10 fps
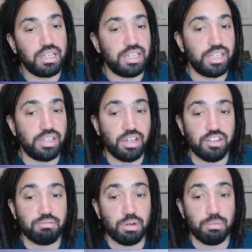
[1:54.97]
then you know
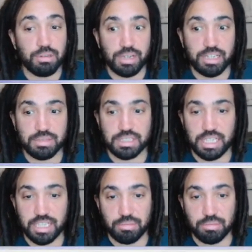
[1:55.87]
you've probably made a mistake.